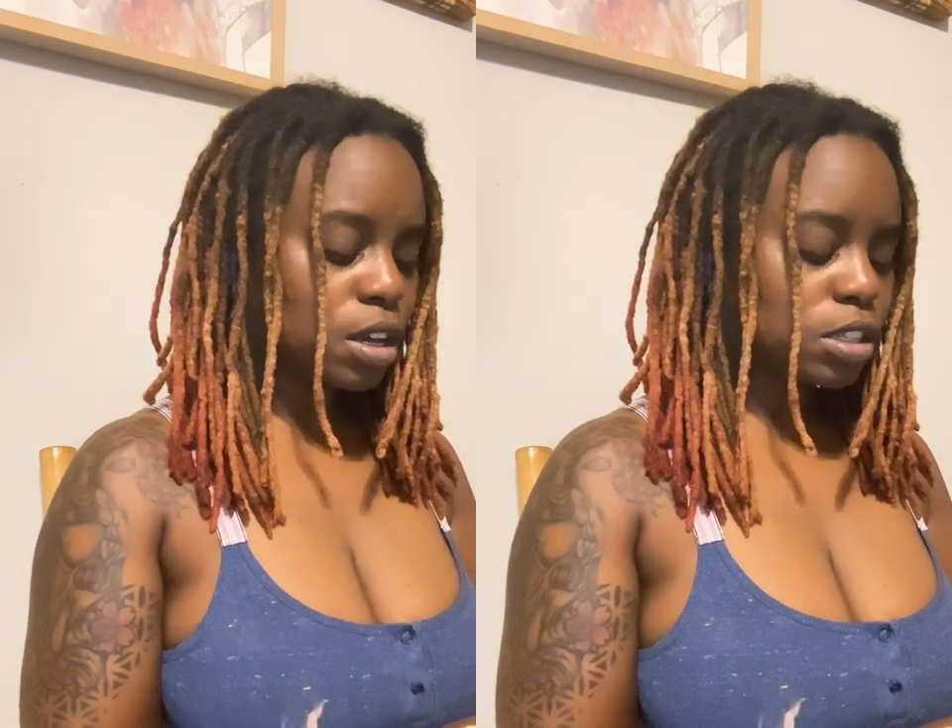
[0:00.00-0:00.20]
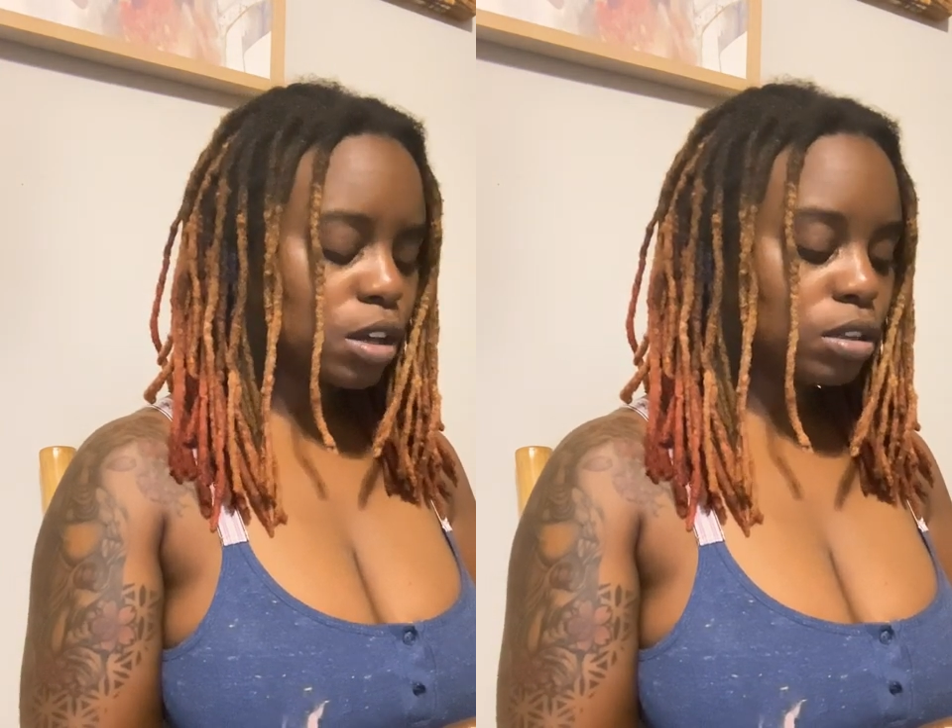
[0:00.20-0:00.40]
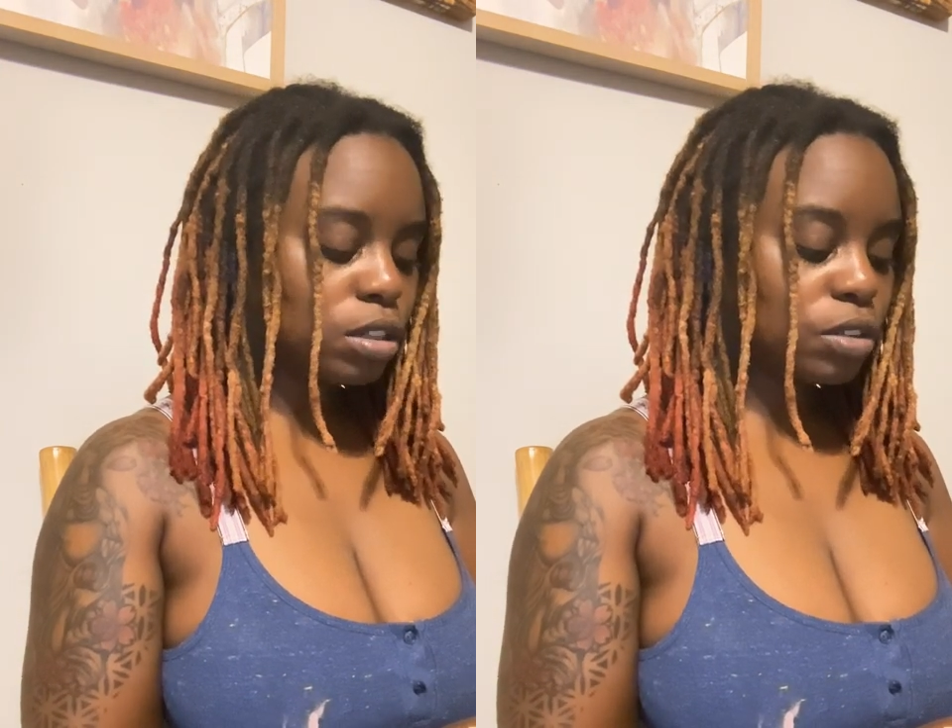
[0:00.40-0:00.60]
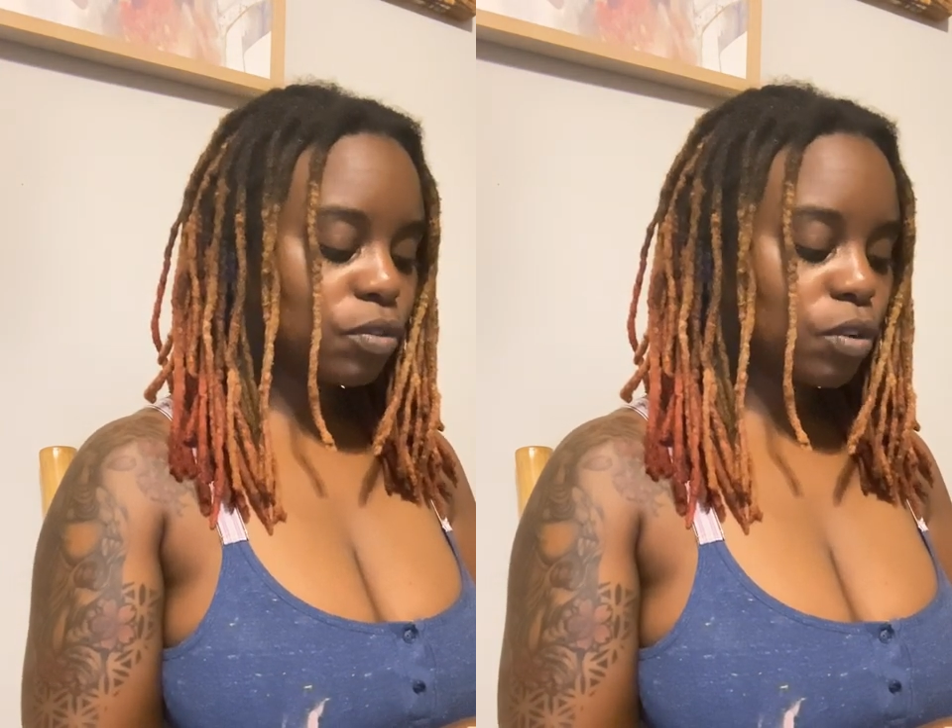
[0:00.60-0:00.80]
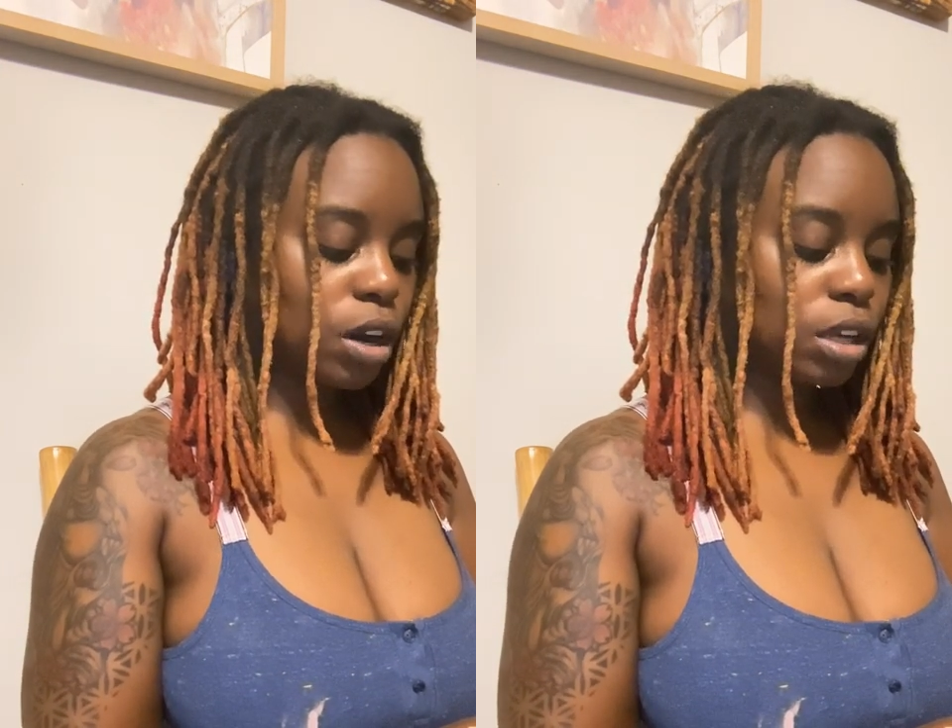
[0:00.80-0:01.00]
So look
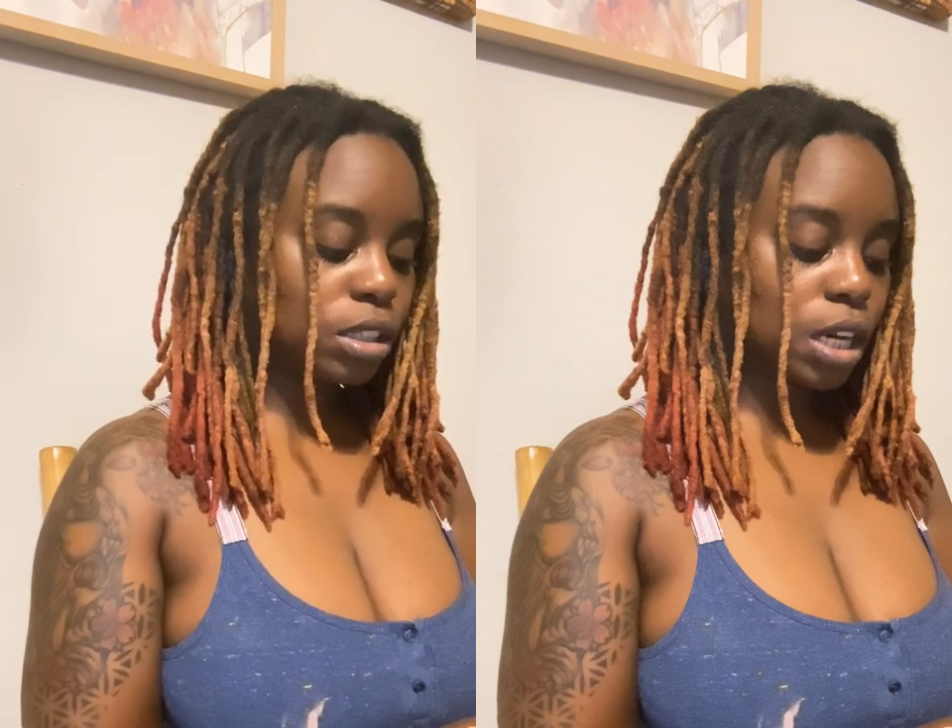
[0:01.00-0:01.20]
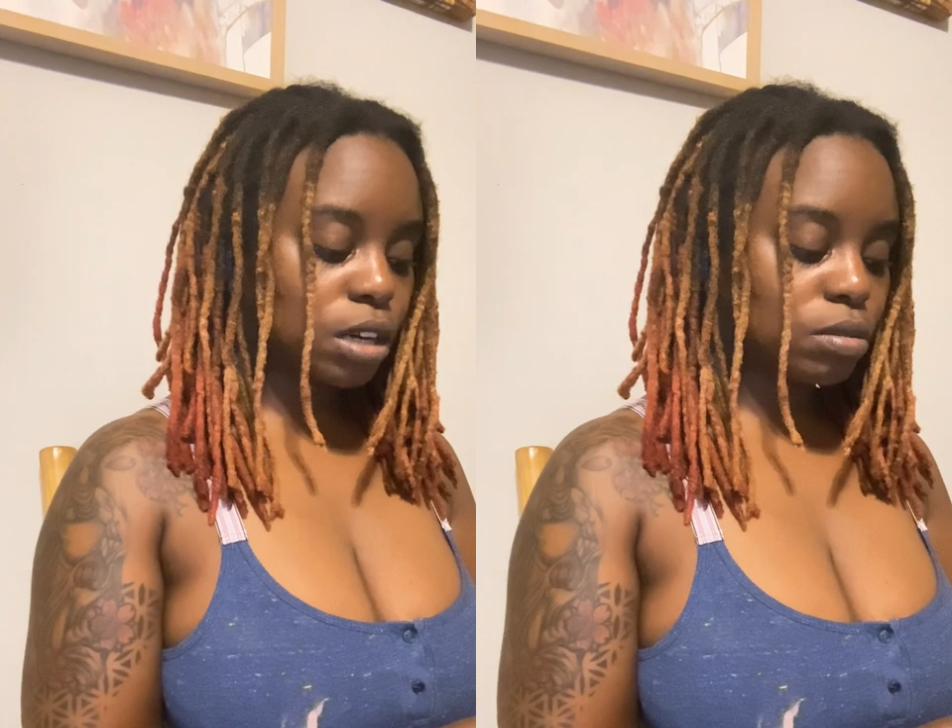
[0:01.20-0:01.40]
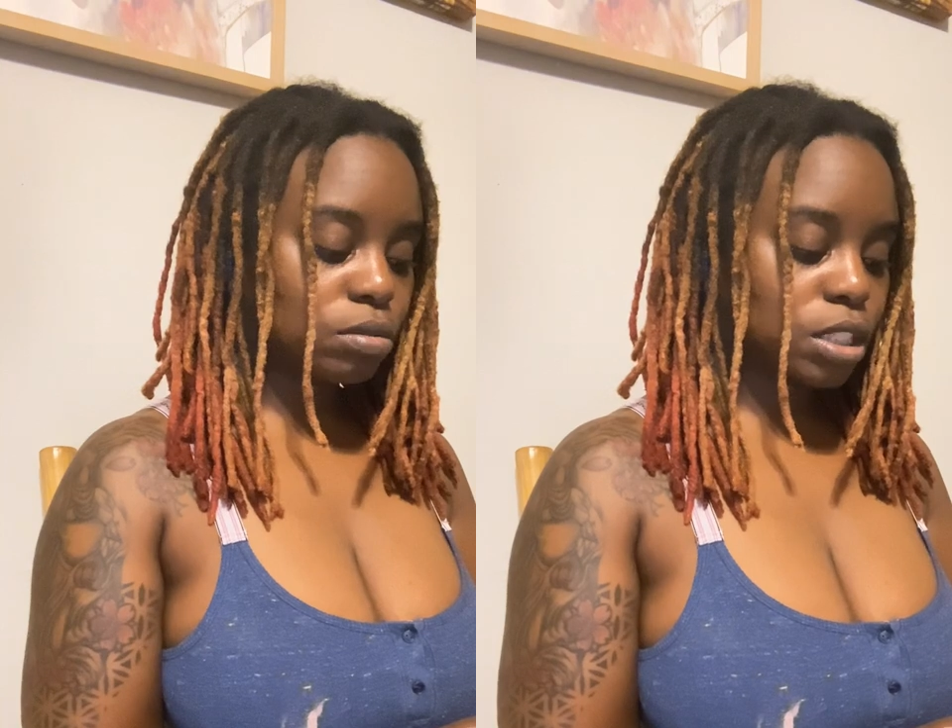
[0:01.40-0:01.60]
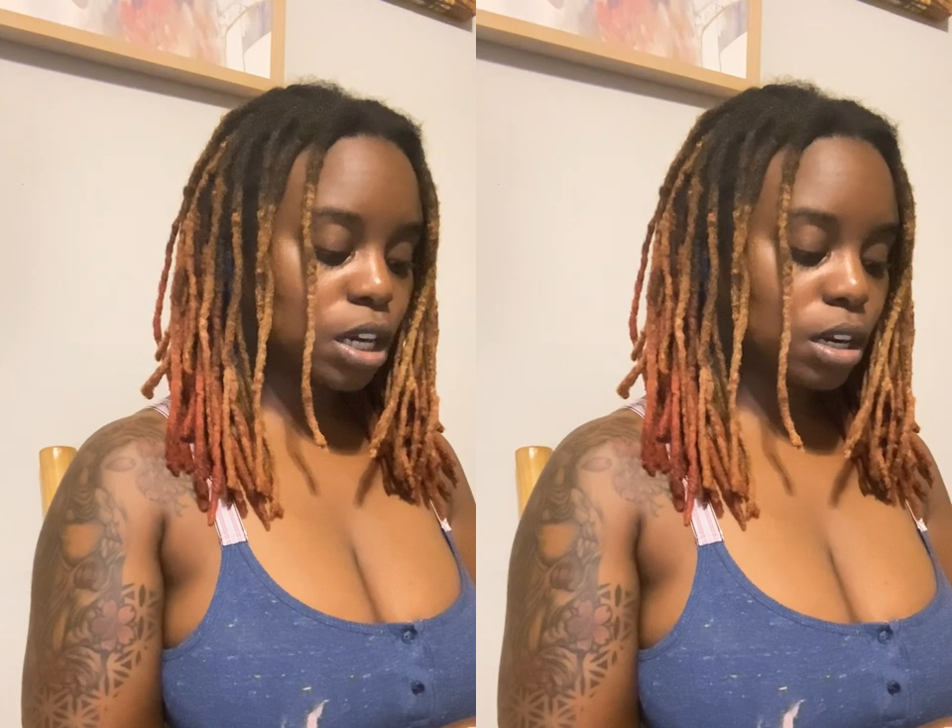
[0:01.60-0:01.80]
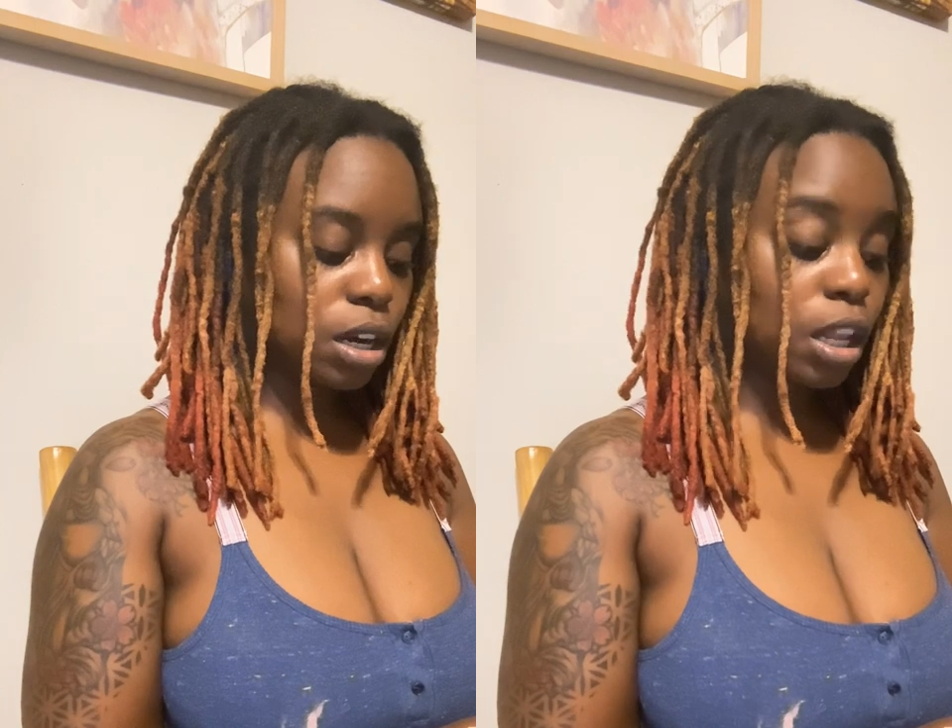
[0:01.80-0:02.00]
for a long-term